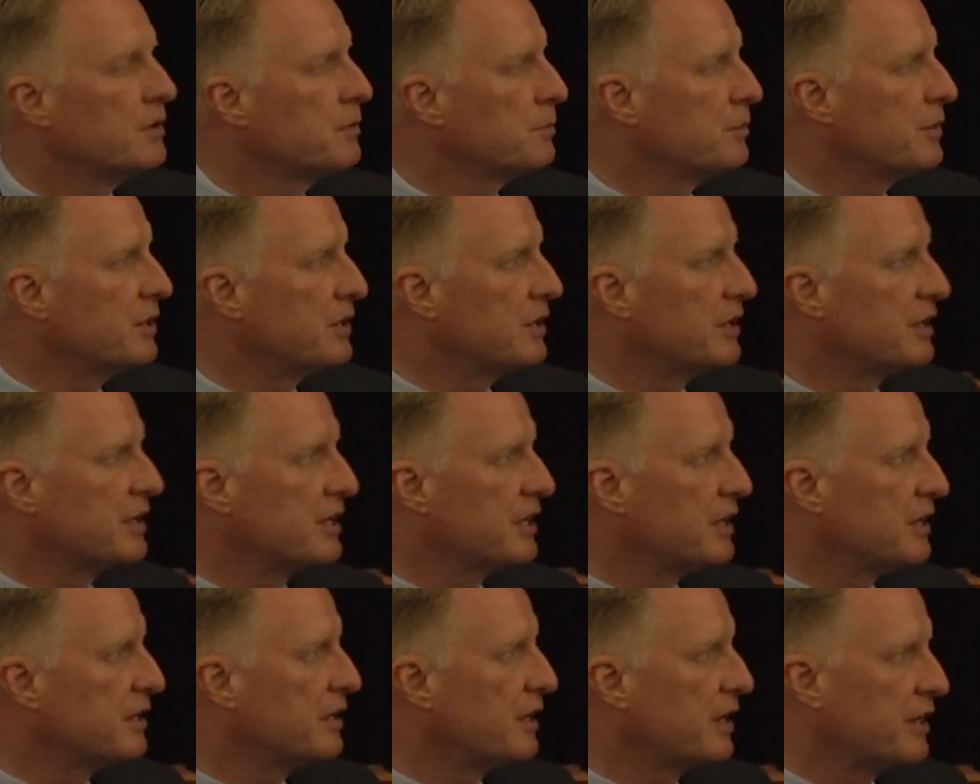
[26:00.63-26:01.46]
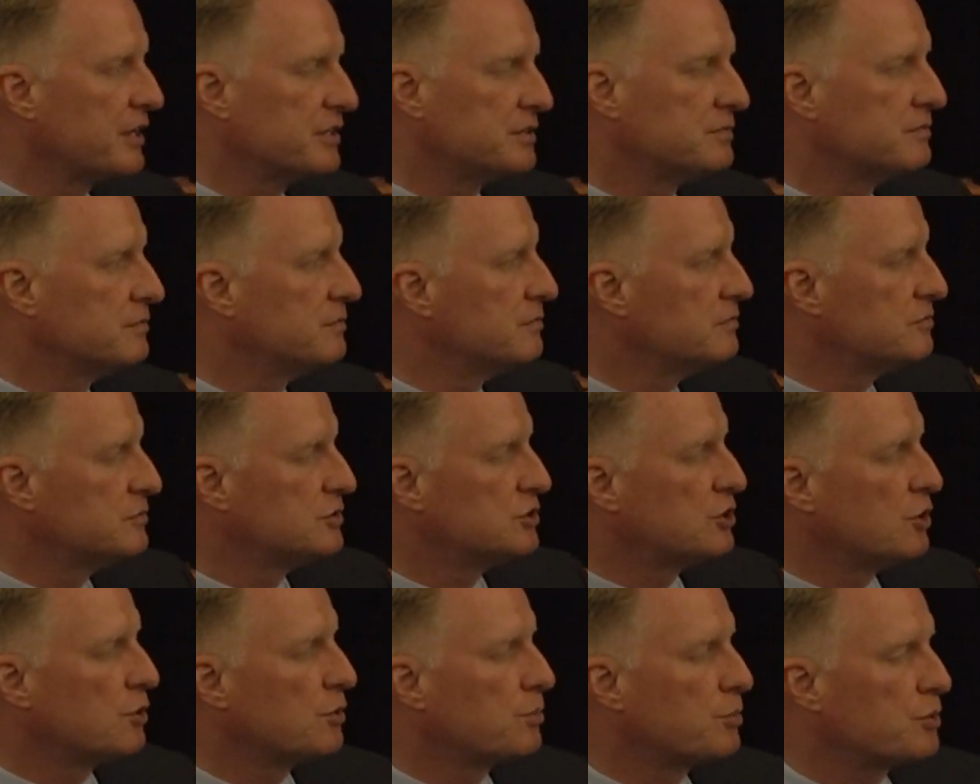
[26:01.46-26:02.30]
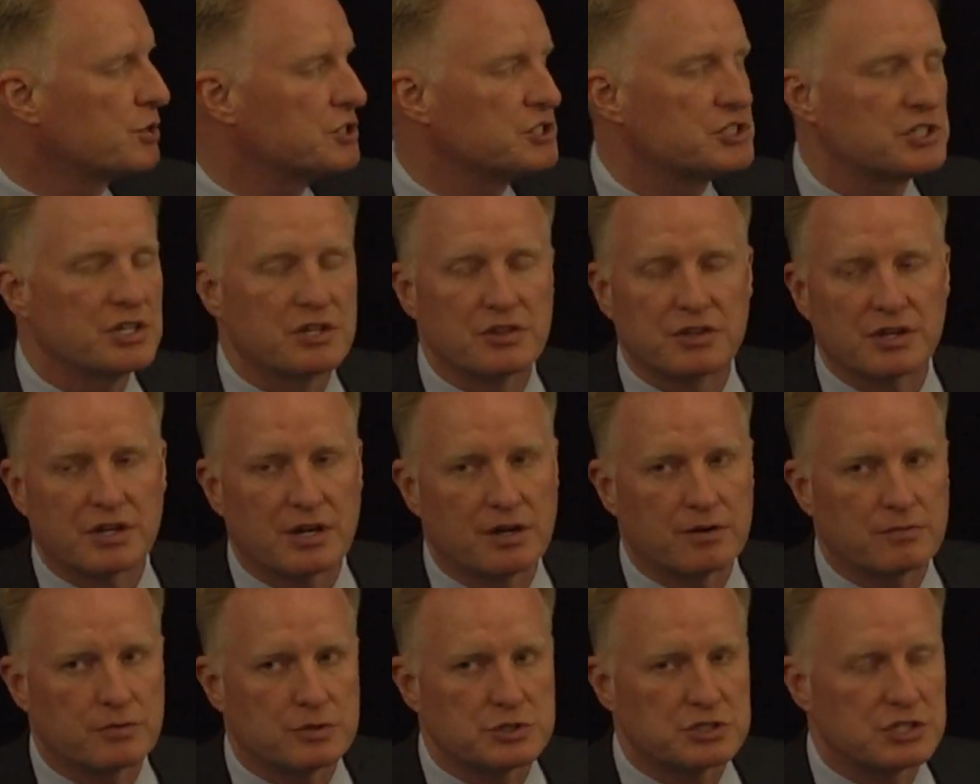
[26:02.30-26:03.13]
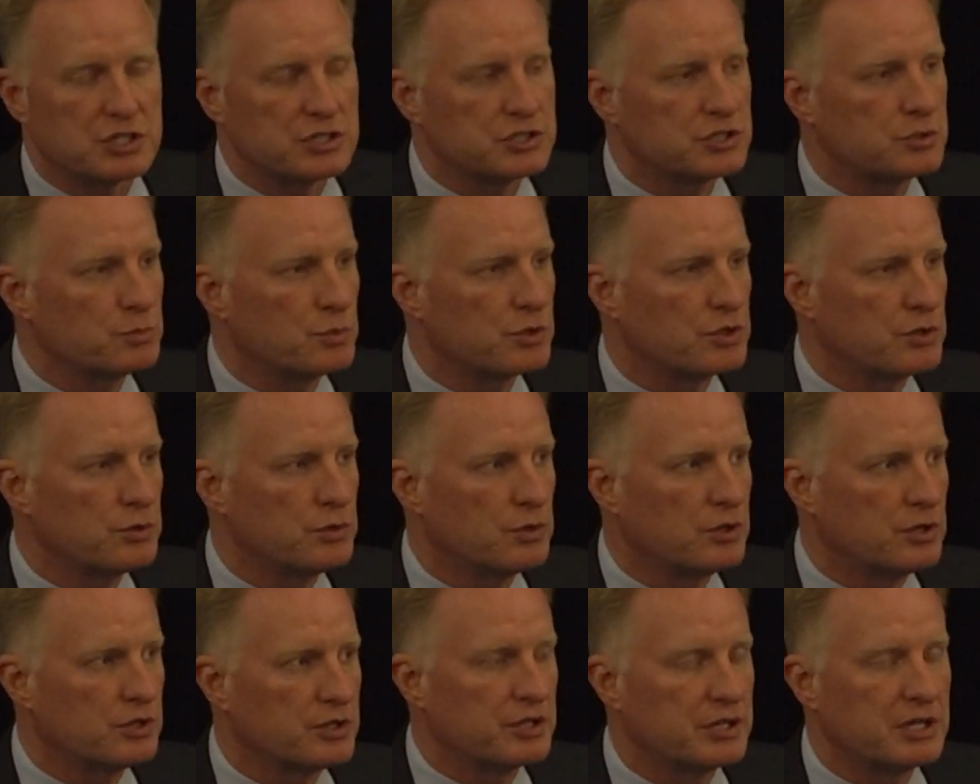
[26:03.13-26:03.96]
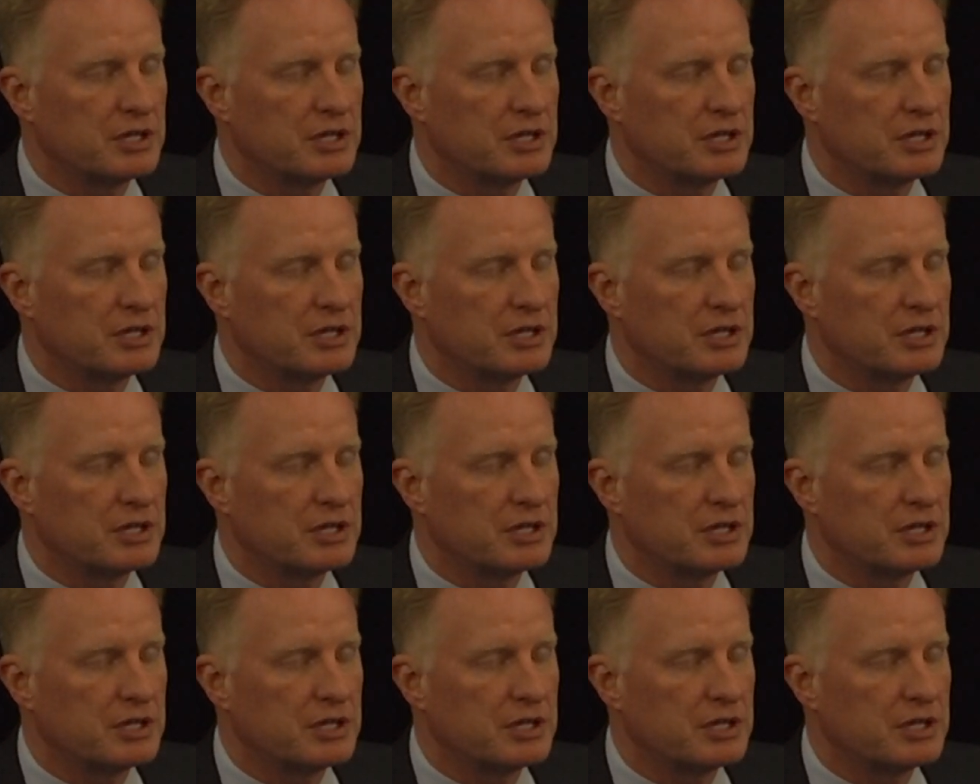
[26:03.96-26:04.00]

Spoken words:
But again, I so appreciate the conversation with you all.